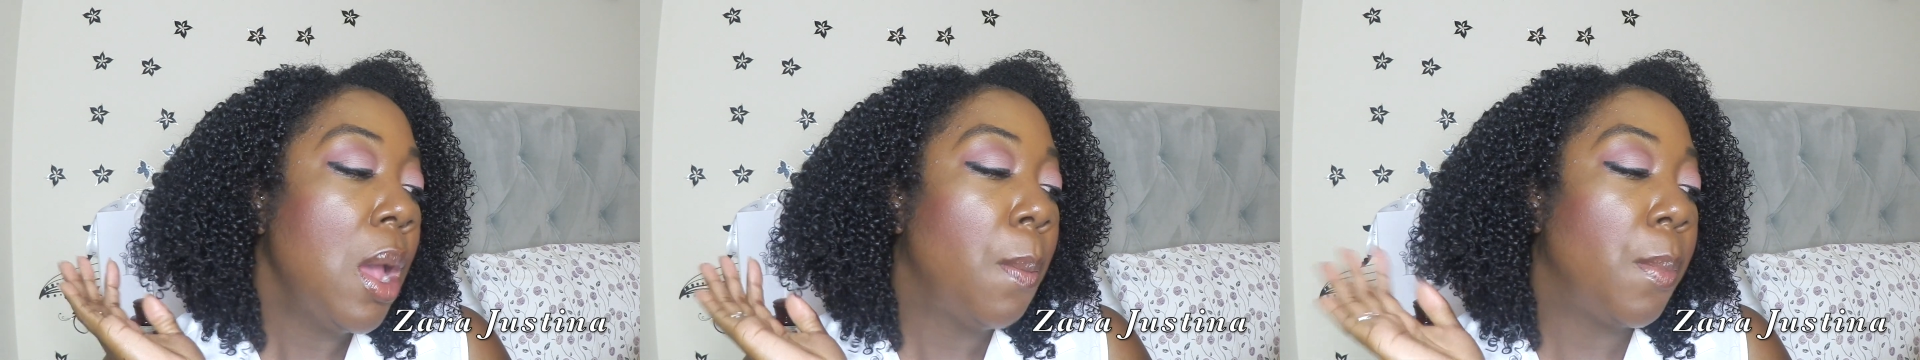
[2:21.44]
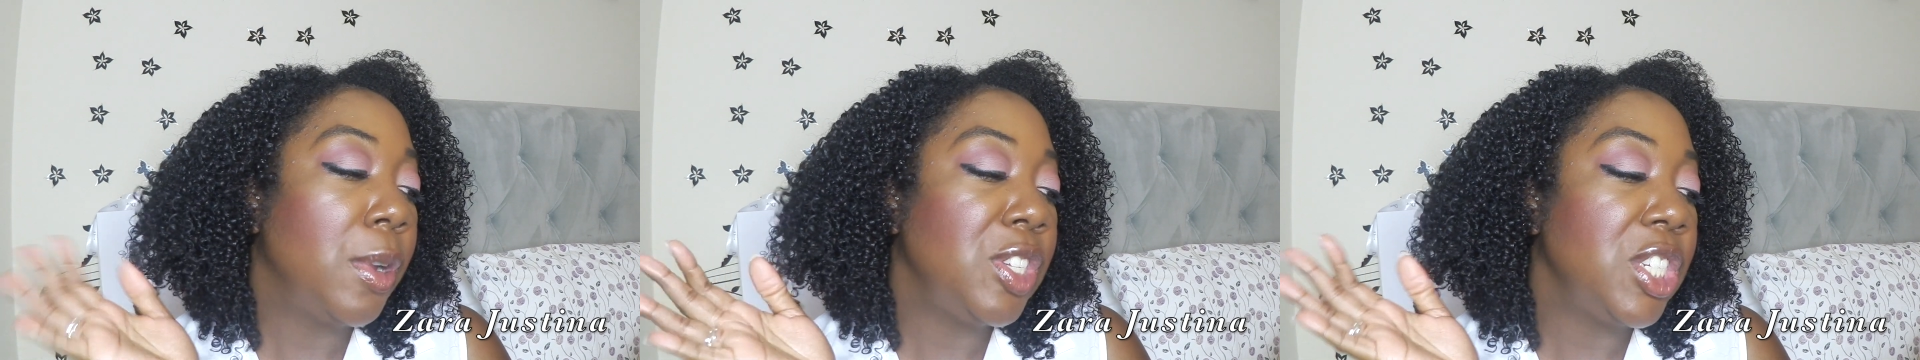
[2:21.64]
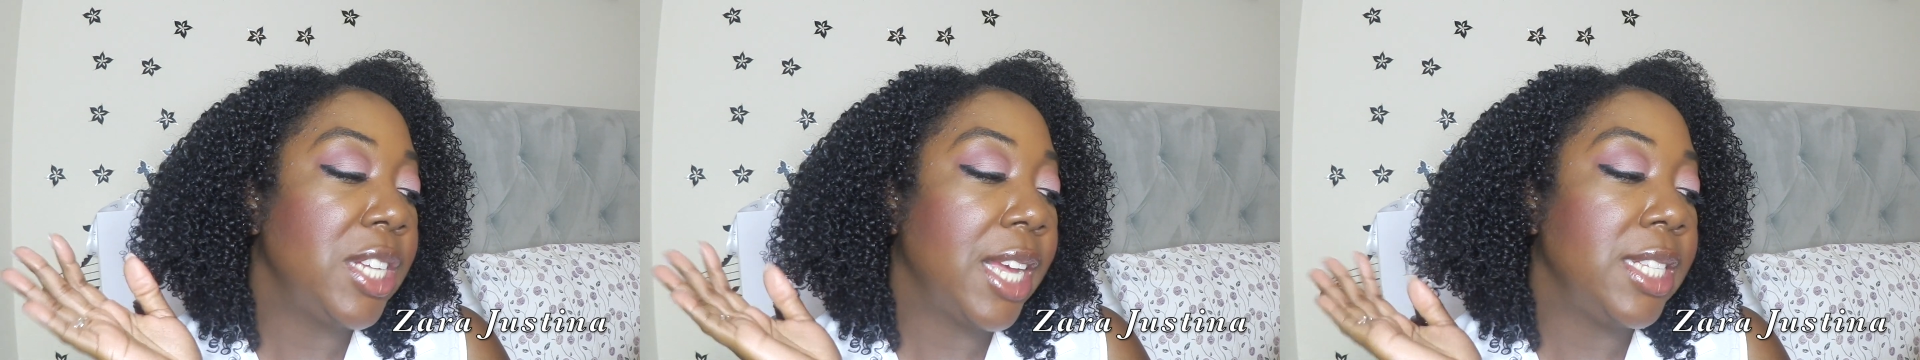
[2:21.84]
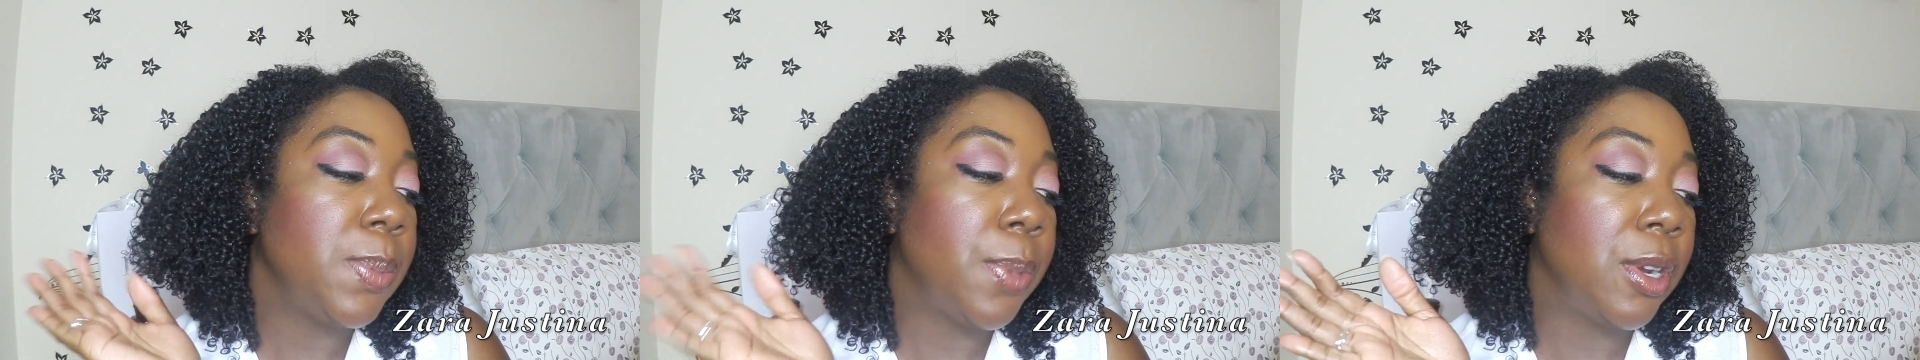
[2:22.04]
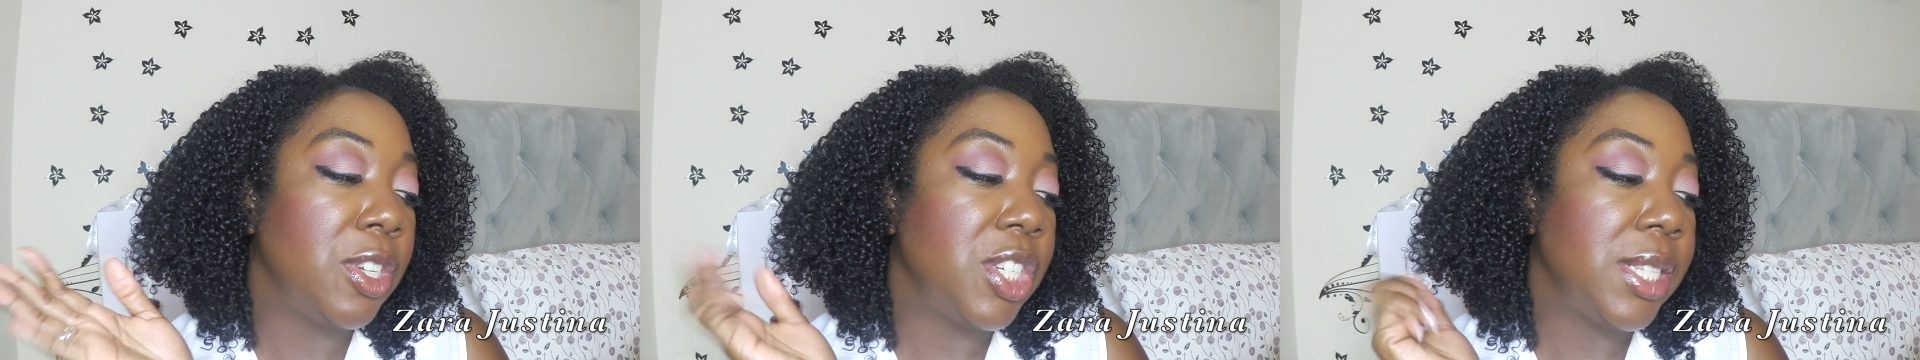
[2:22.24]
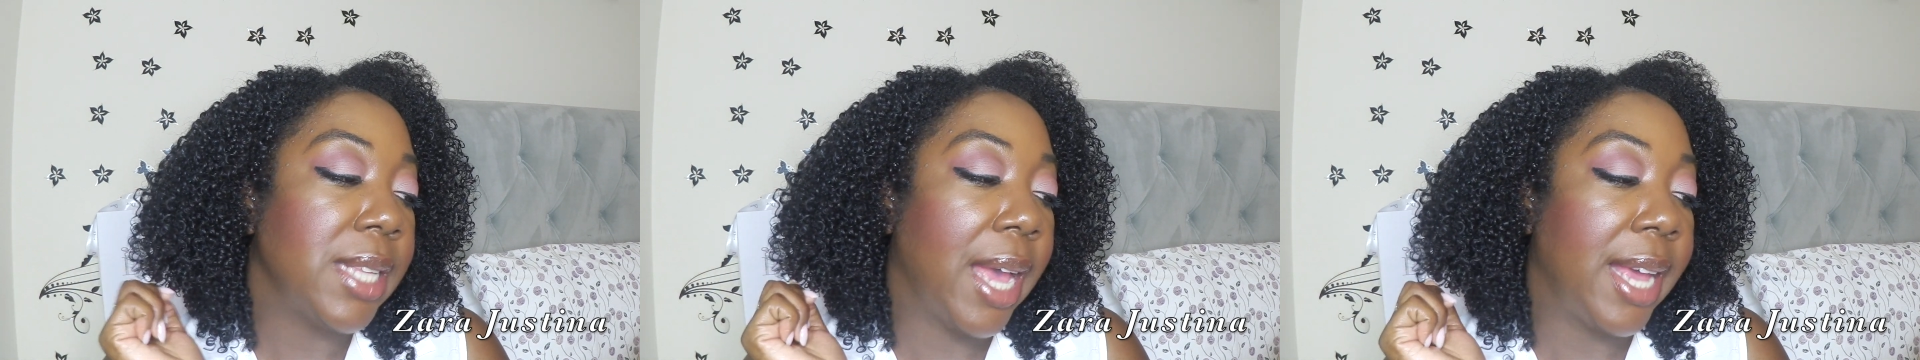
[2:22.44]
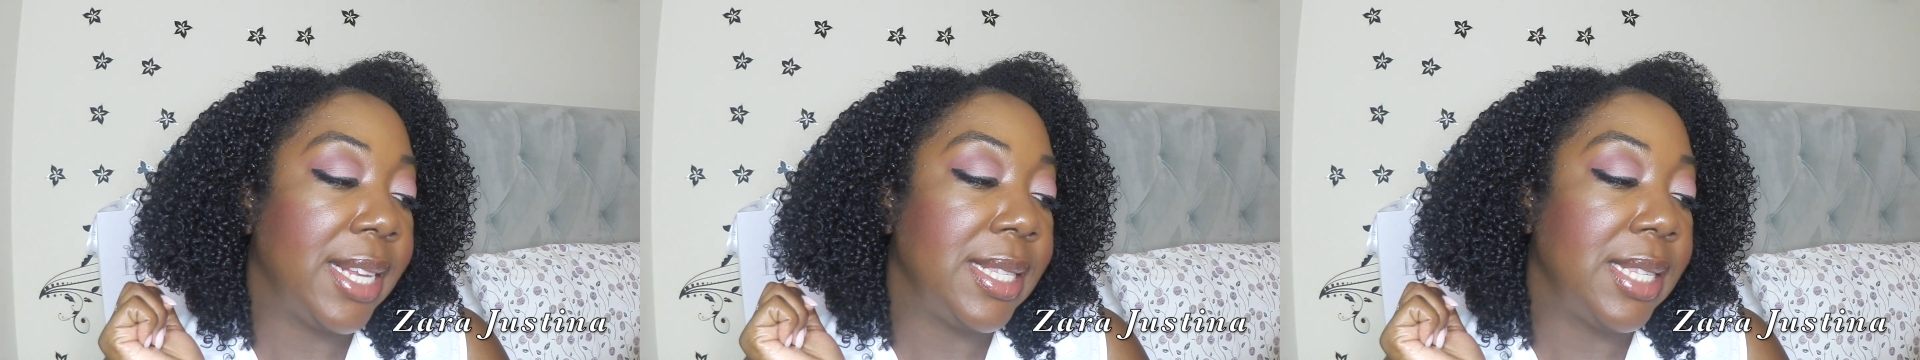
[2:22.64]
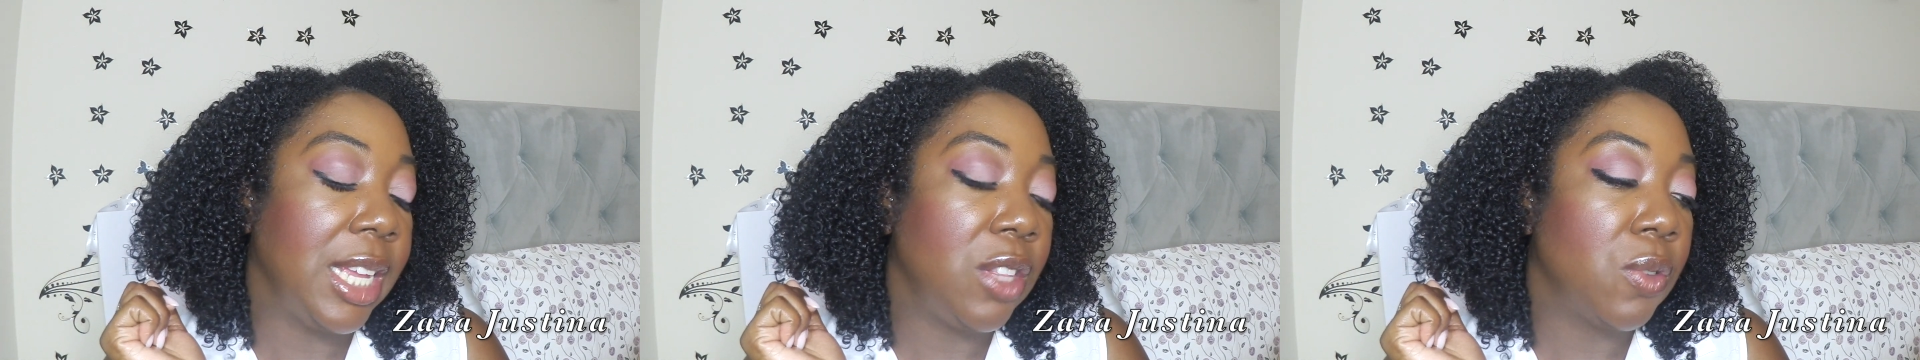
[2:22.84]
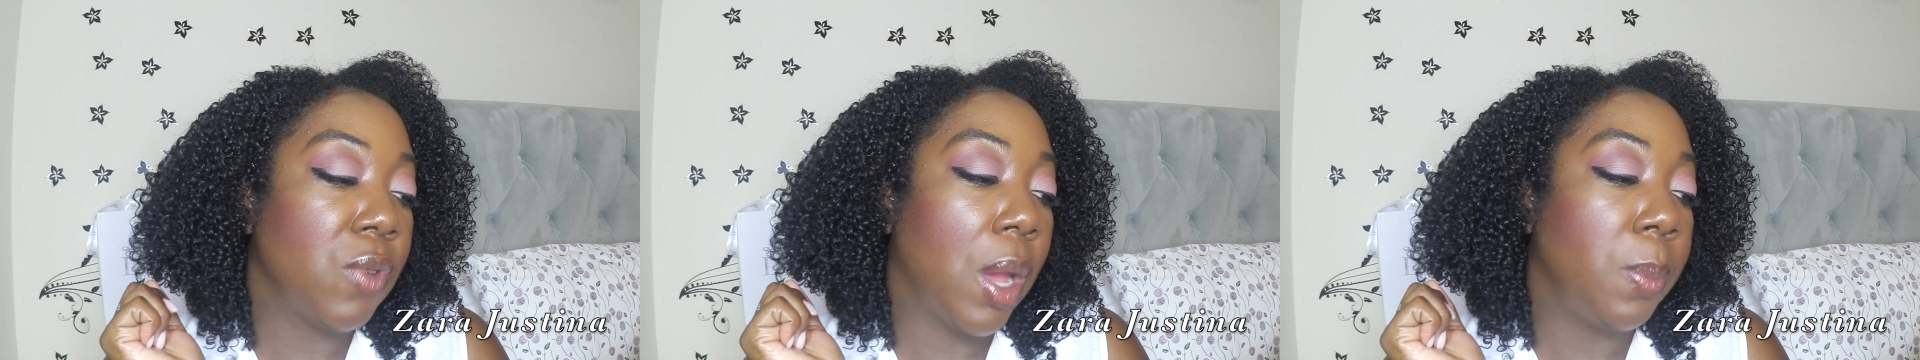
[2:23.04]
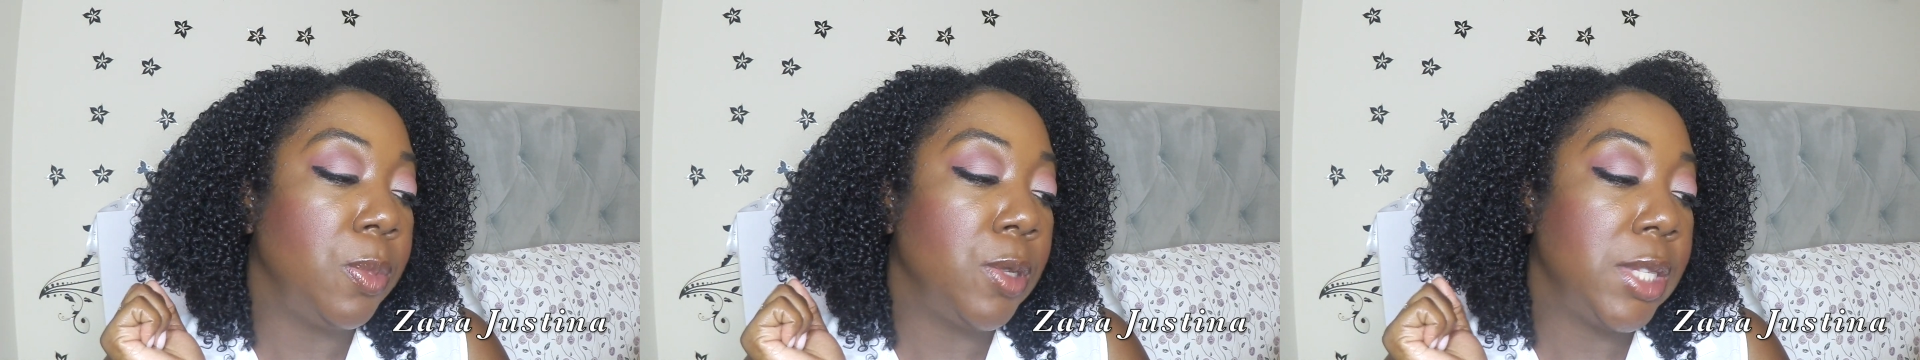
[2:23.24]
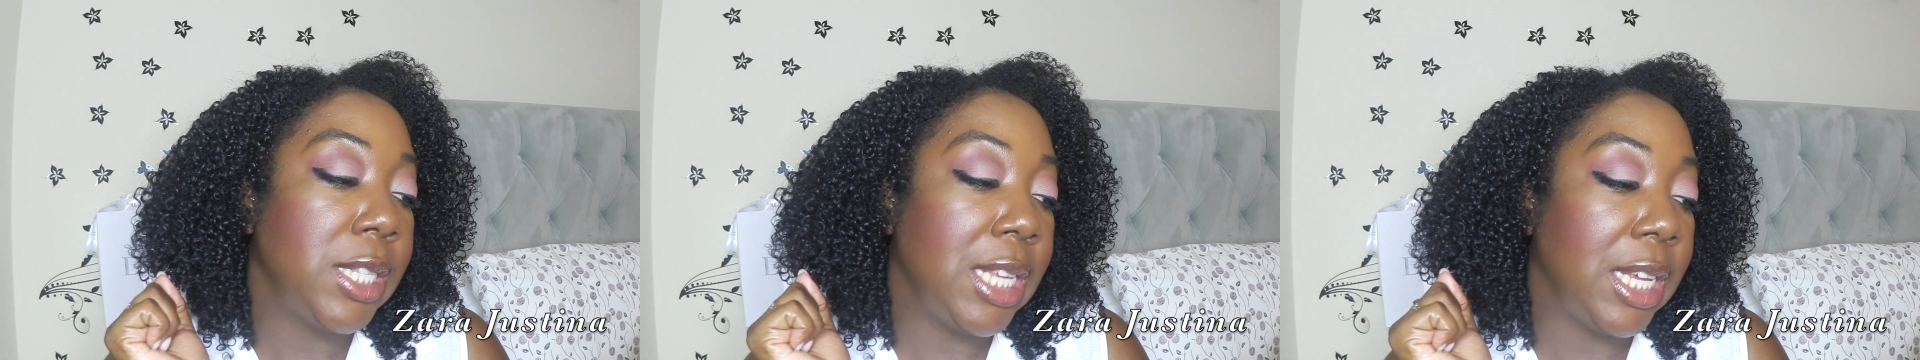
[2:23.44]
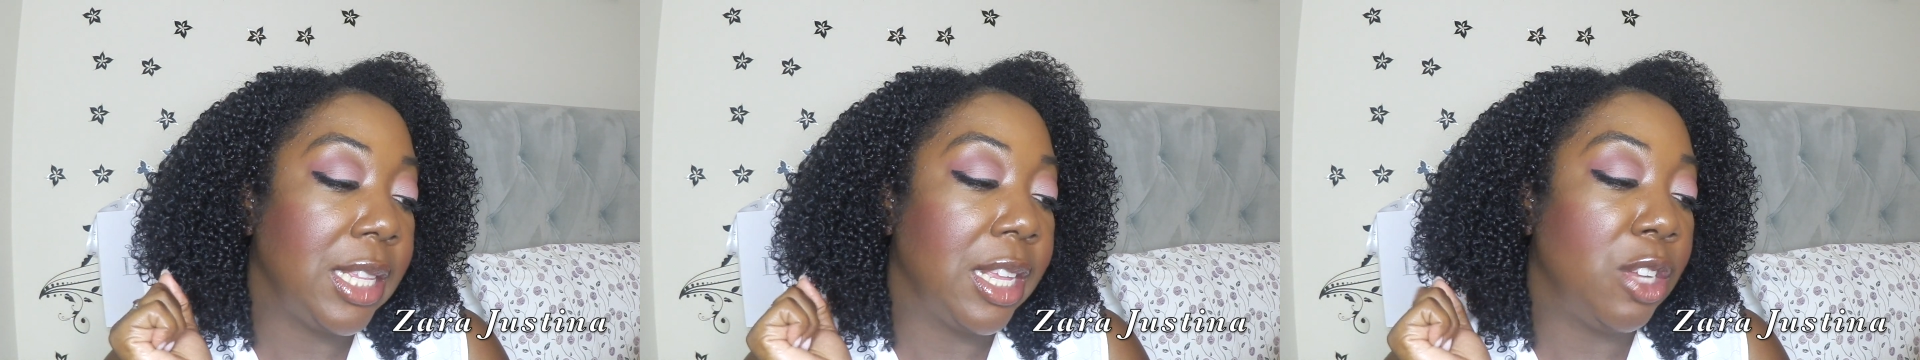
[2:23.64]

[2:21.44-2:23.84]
Merchandise purchased at a Saint Laurent boutique